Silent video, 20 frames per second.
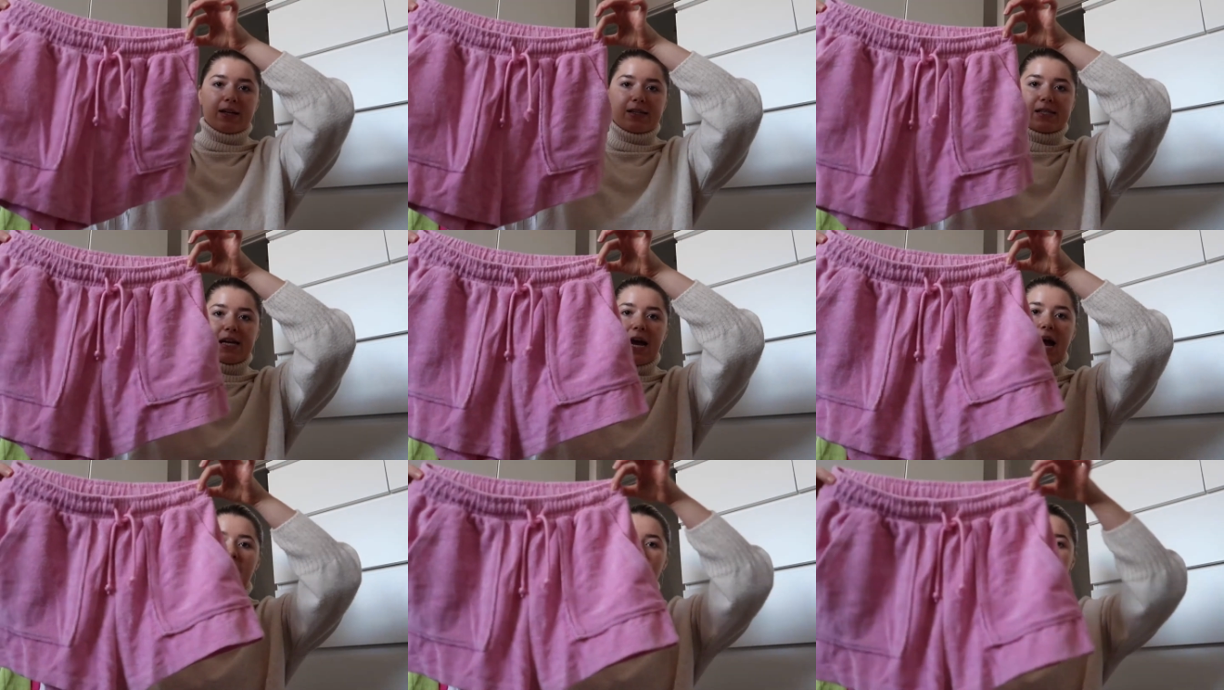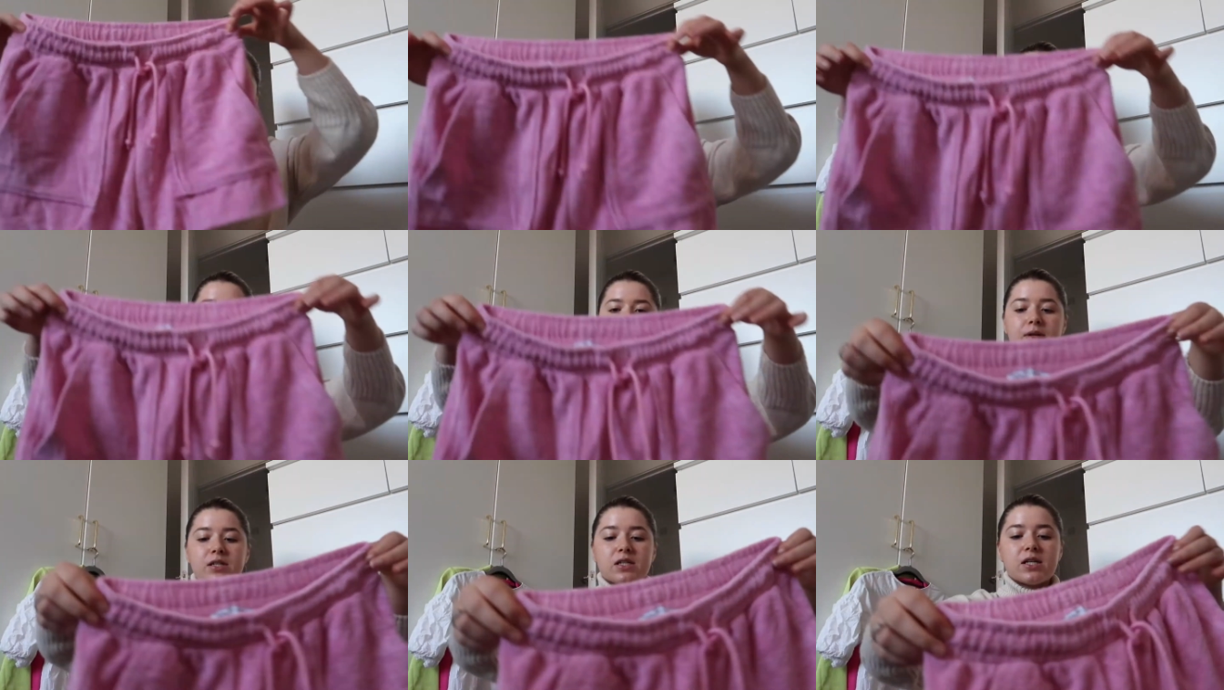a
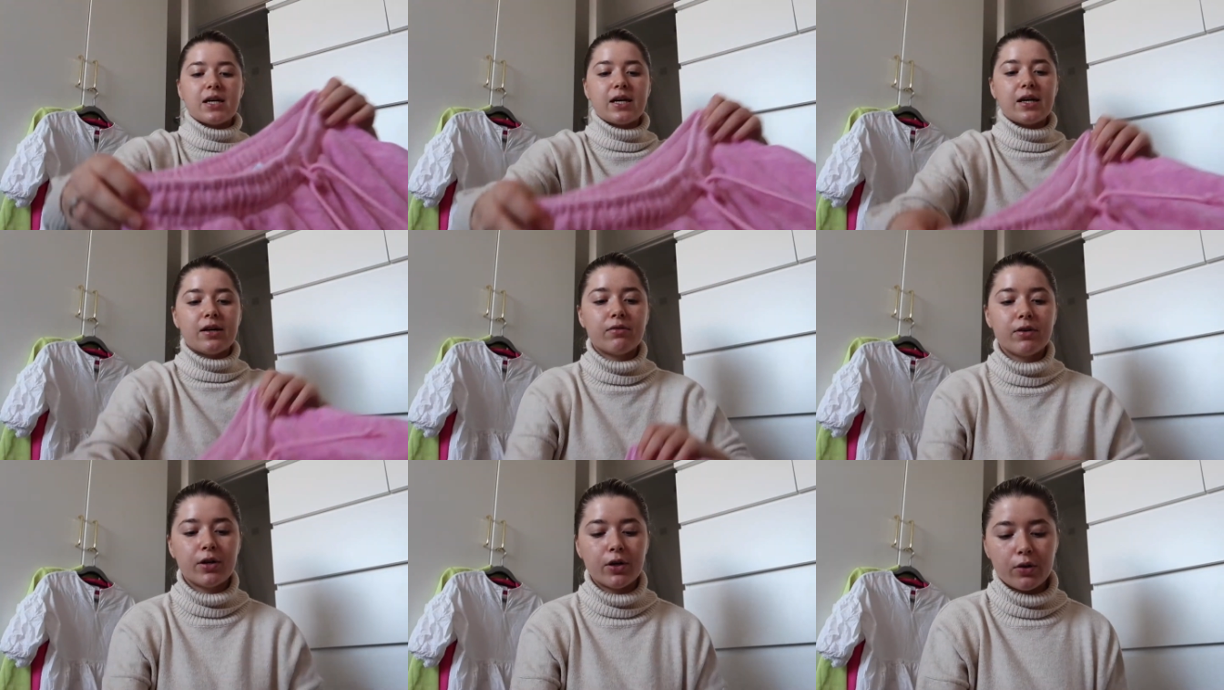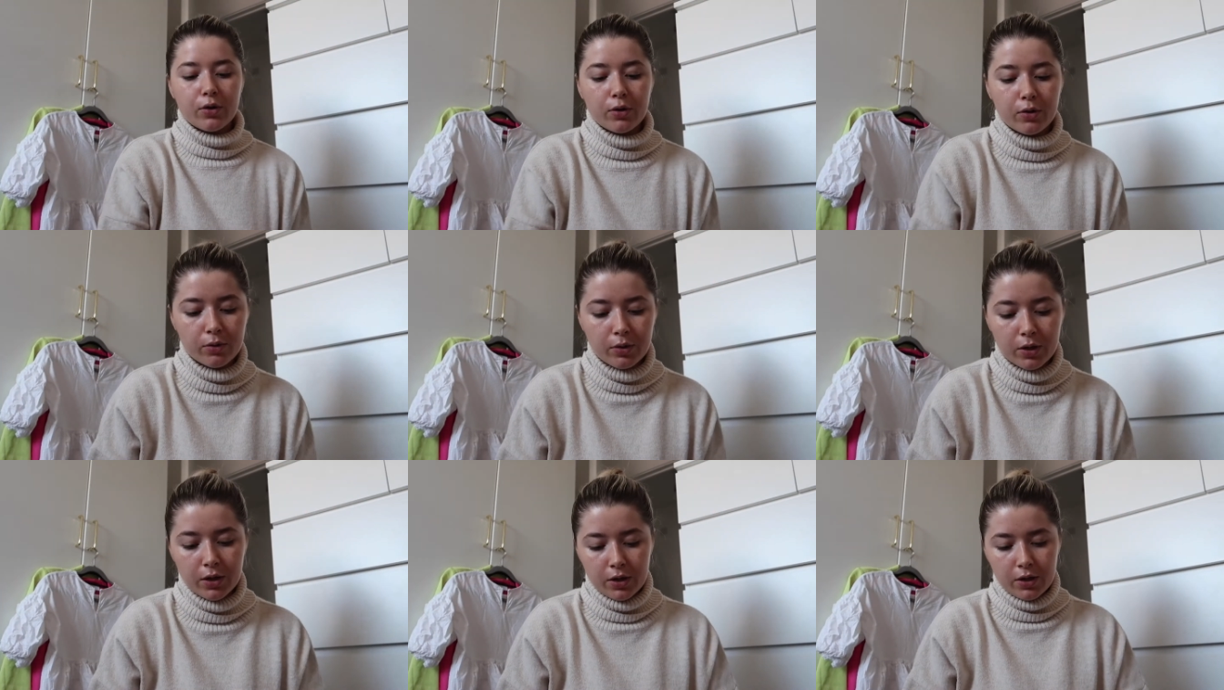toweling
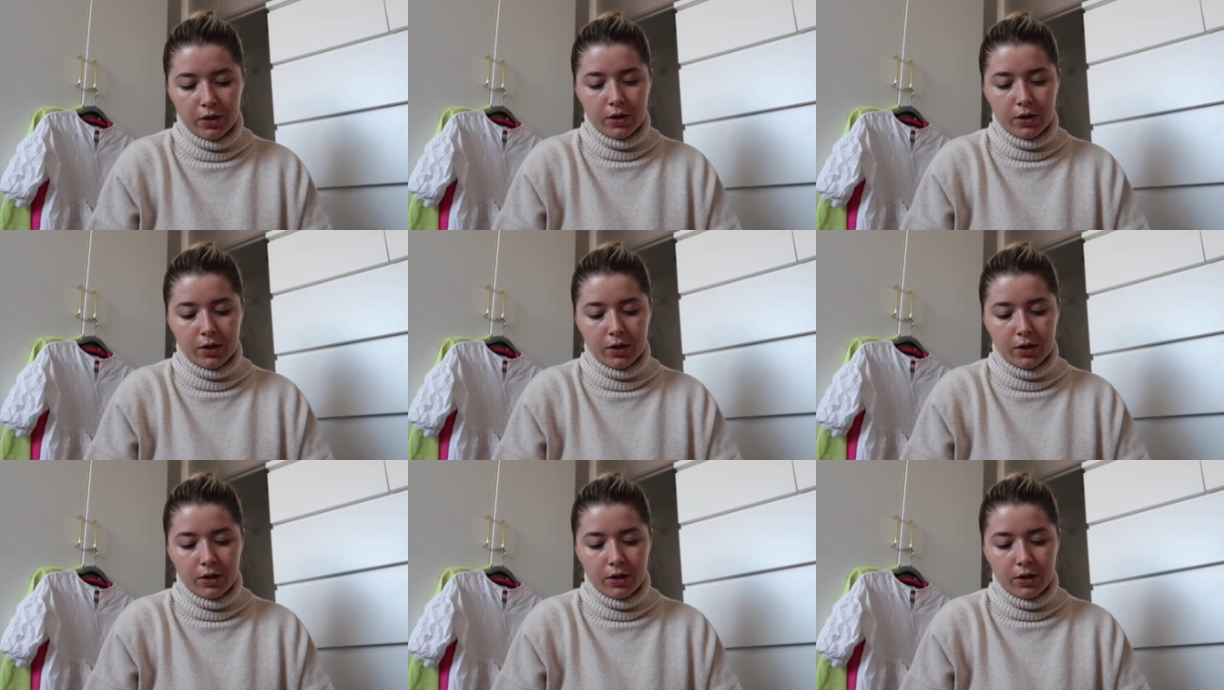material.